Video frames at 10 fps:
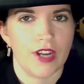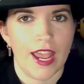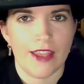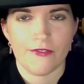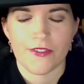
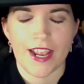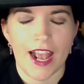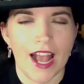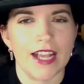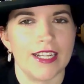every
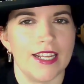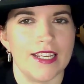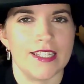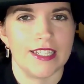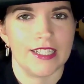
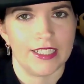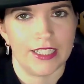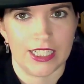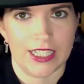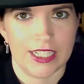agonising little
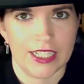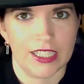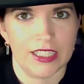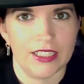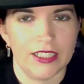detail.